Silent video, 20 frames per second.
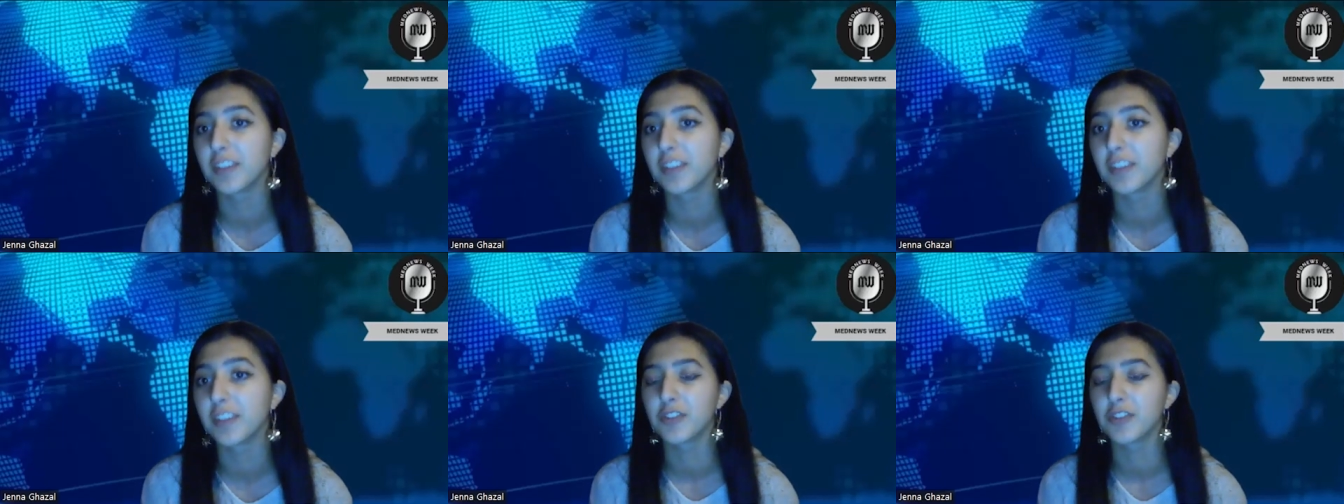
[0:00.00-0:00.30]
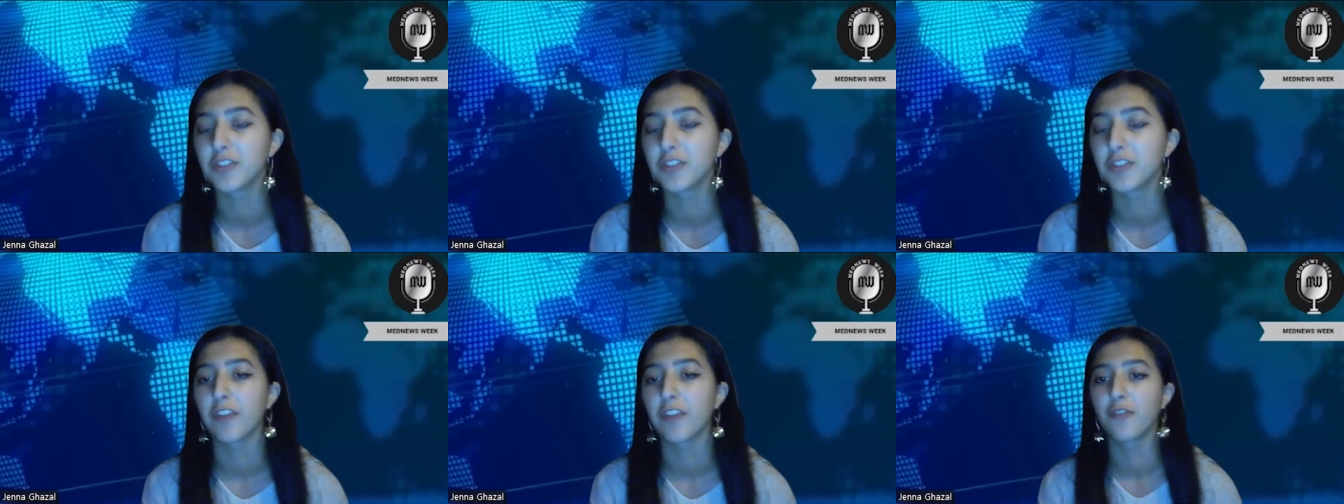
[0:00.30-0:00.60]

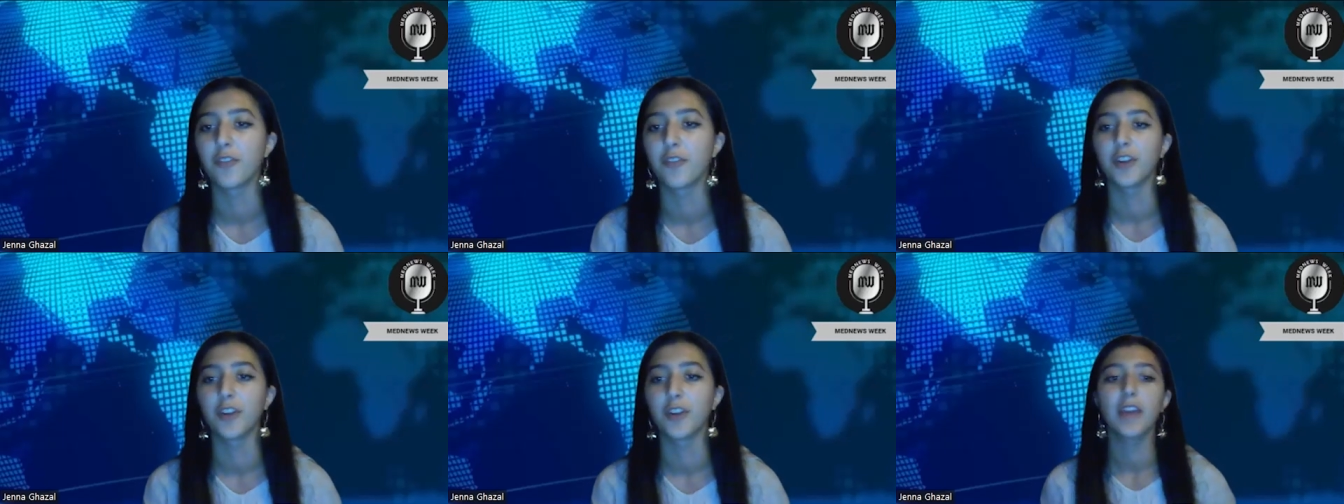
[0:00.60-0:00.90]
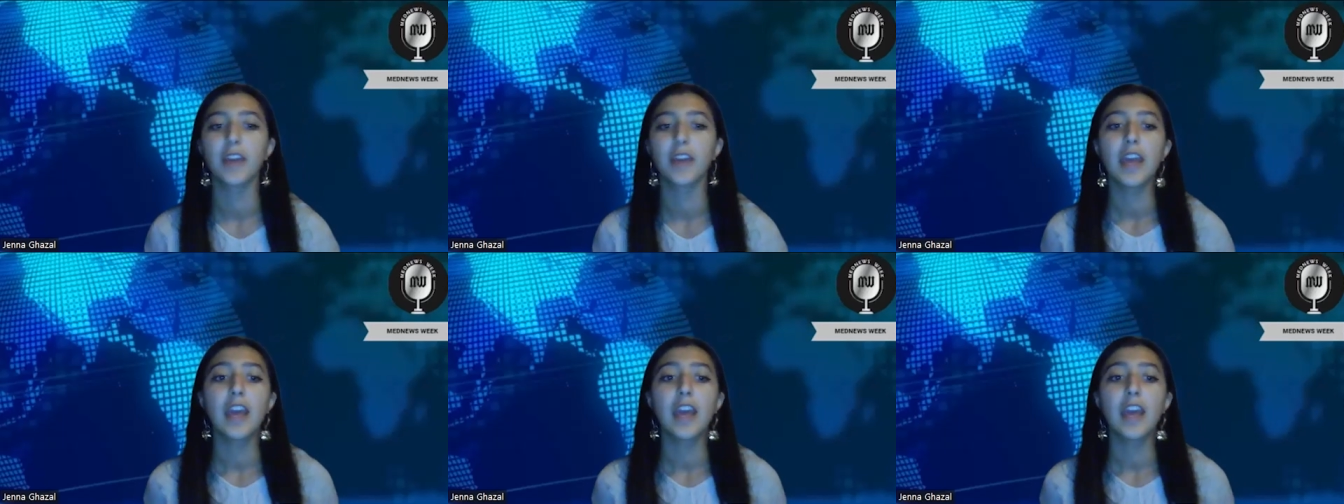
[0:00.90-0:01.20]
strive
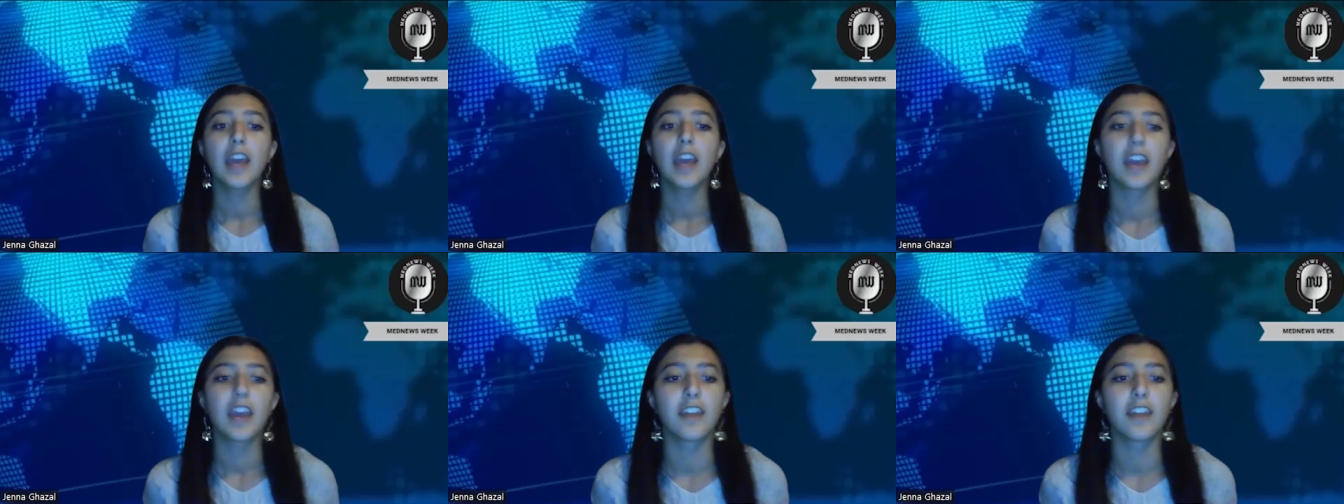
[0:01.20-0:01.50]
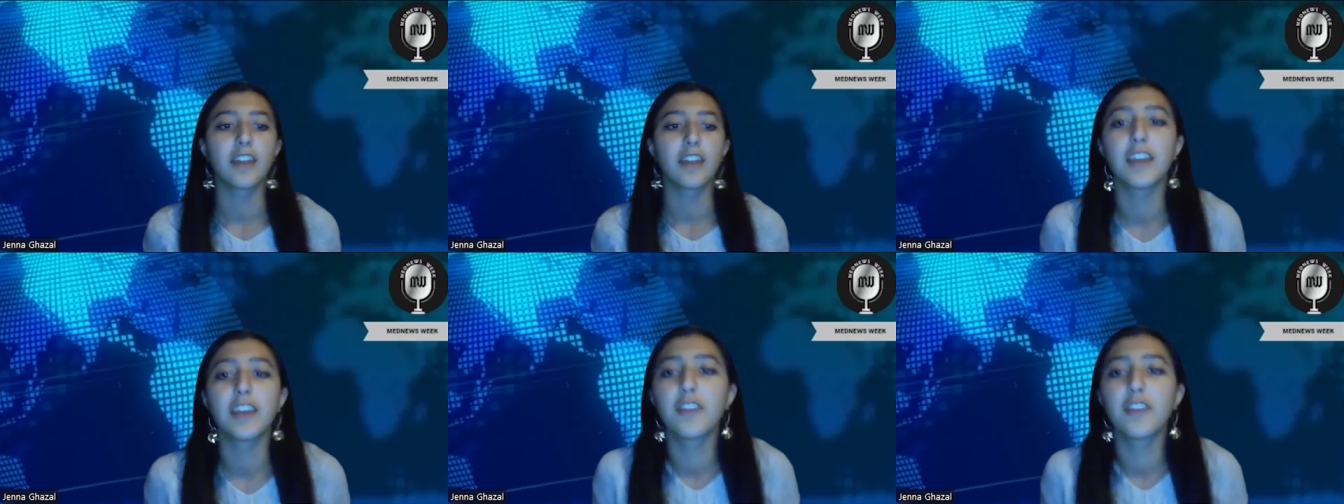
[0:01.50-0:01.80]
for.
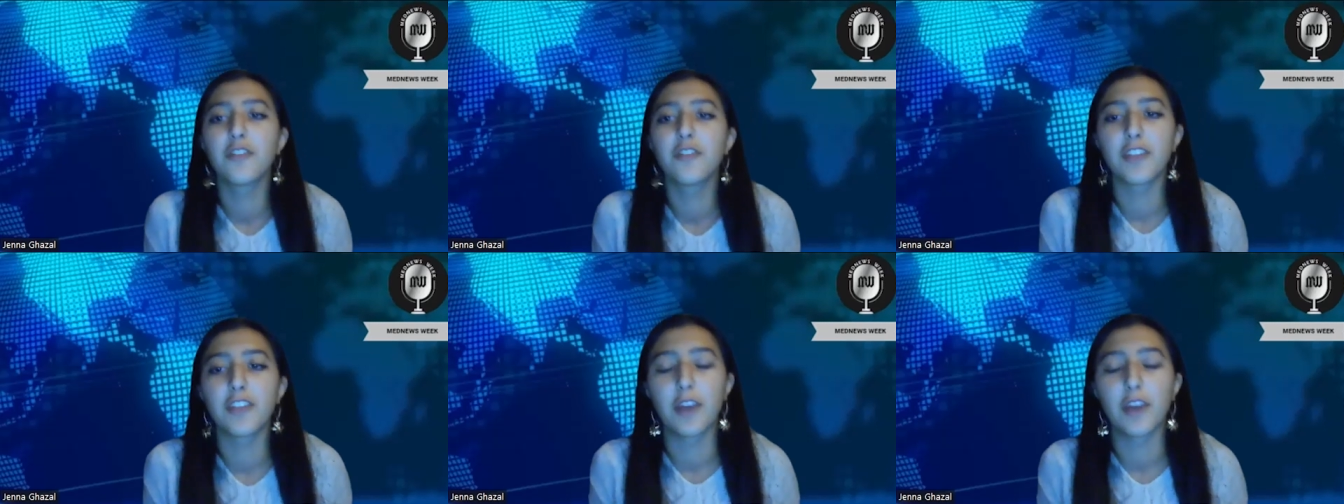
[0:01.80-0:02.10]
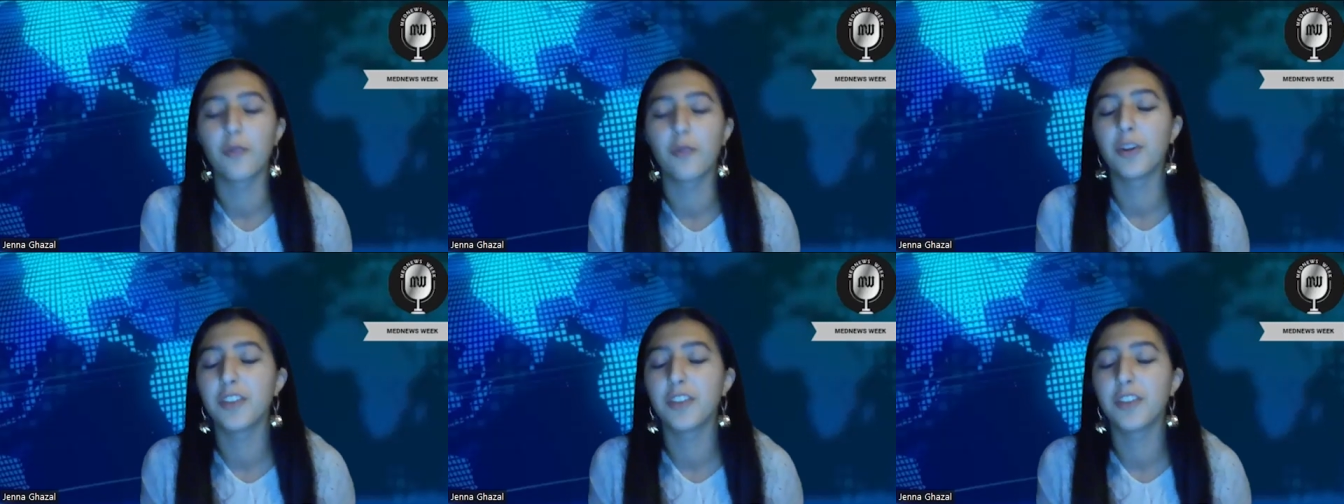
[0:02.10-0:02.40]
And thank you for
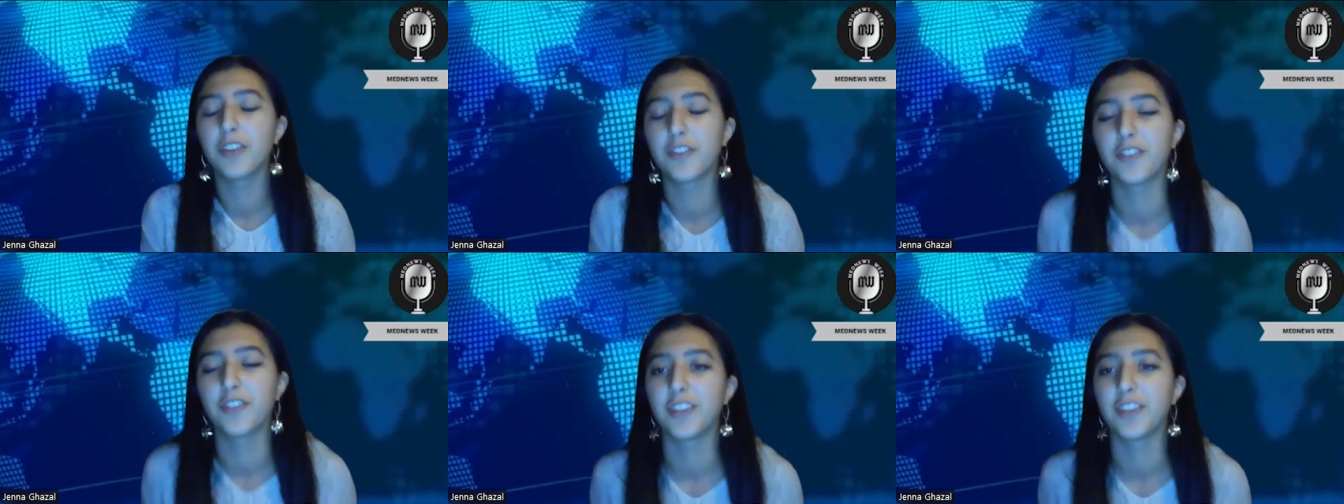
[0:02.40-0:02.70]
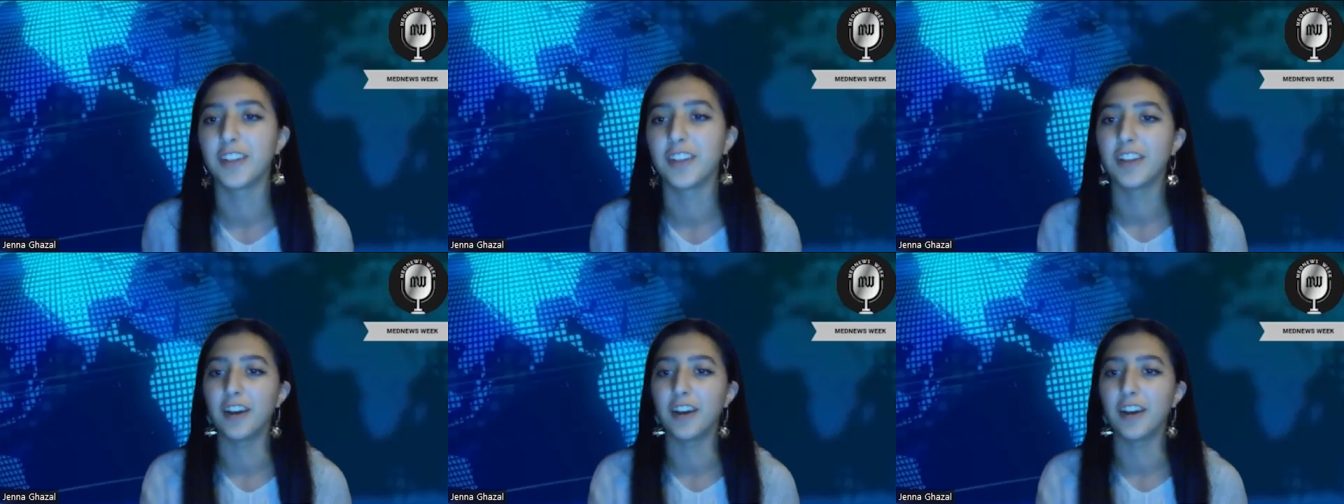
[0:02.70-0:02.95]
that wonderful